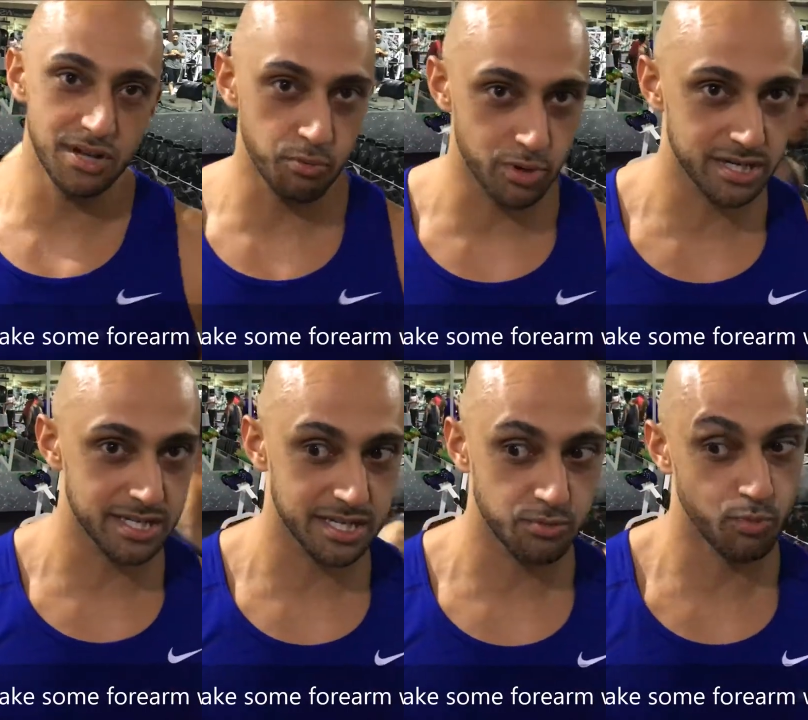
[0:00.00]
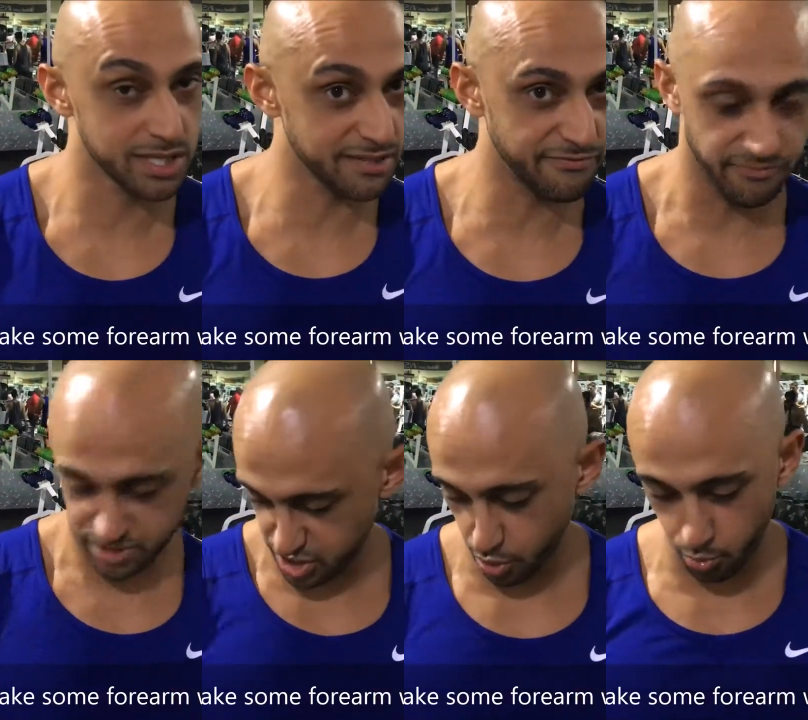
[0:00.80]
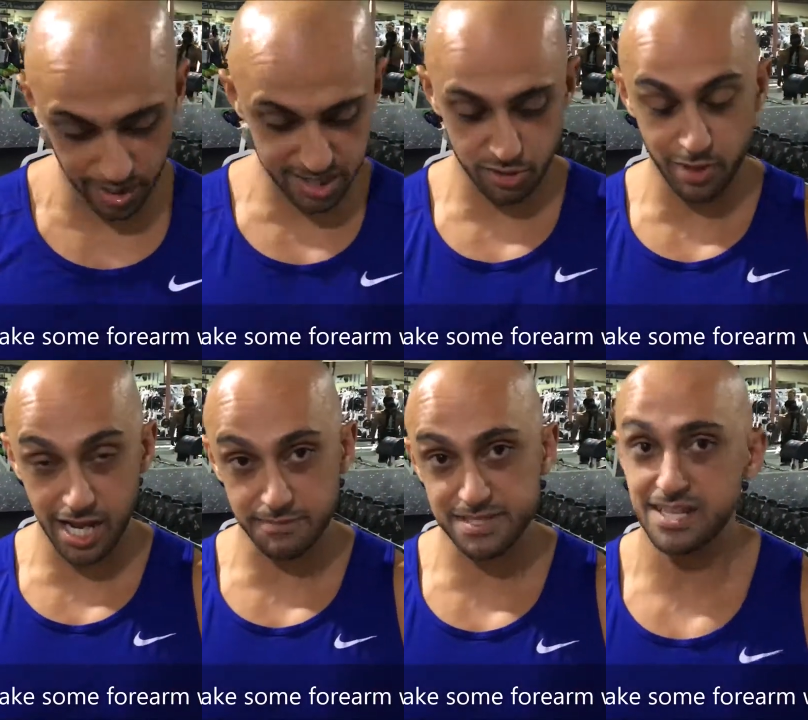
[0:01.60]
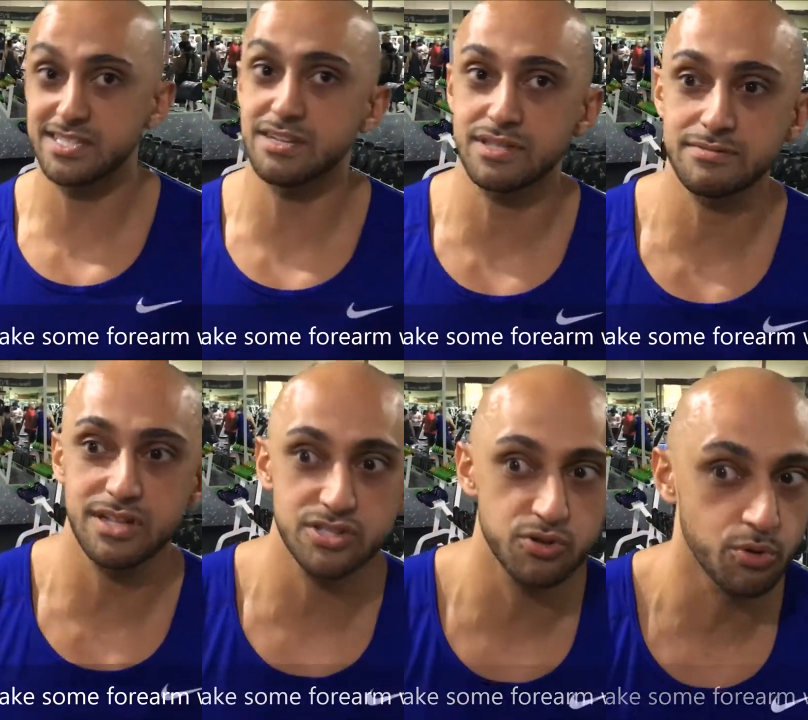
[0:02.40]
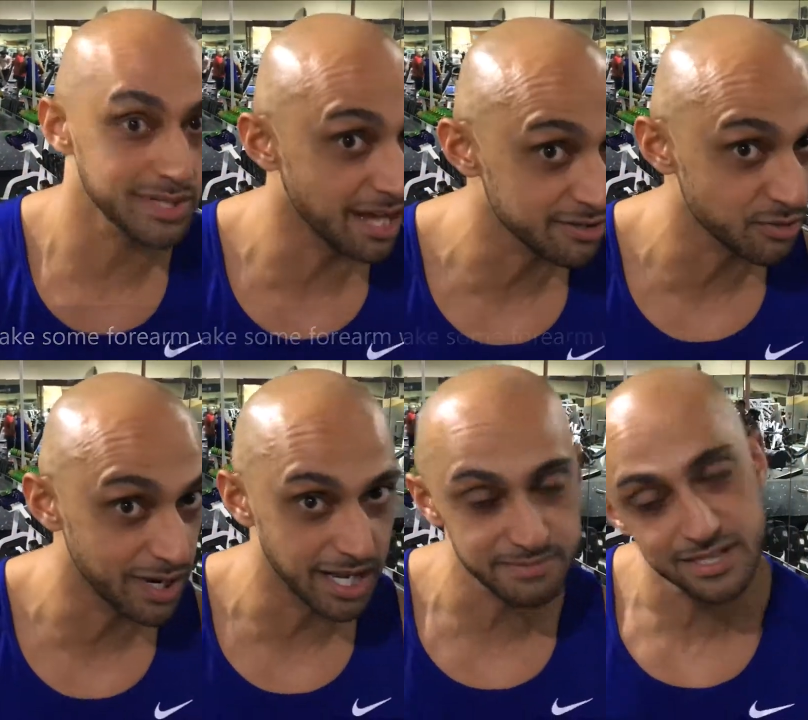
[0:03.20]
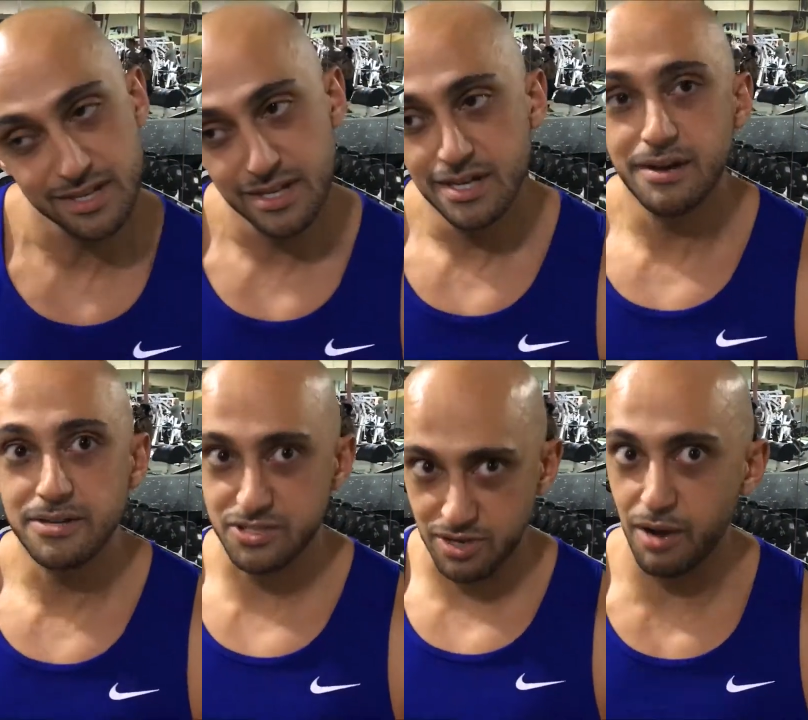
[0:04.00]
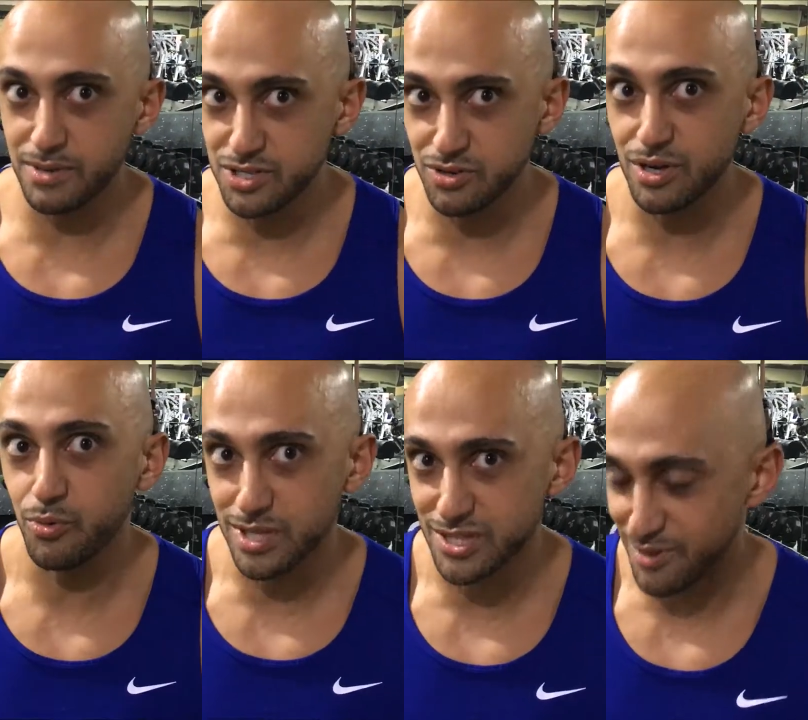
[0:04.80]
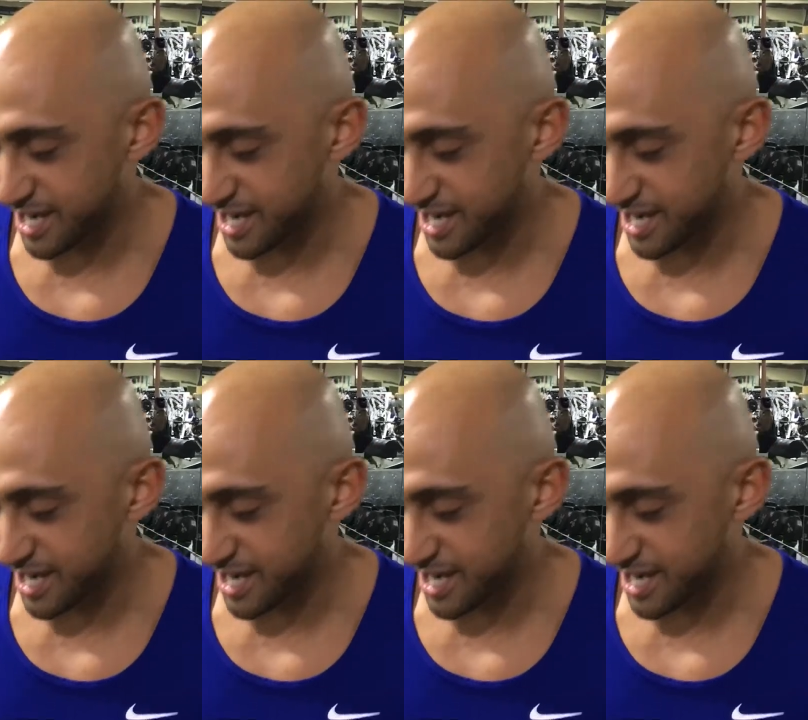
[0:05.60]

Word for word: I'll work it with the, you know, with the reps, and sometimes I'll do it without the reps. So now I'm gonna do it with the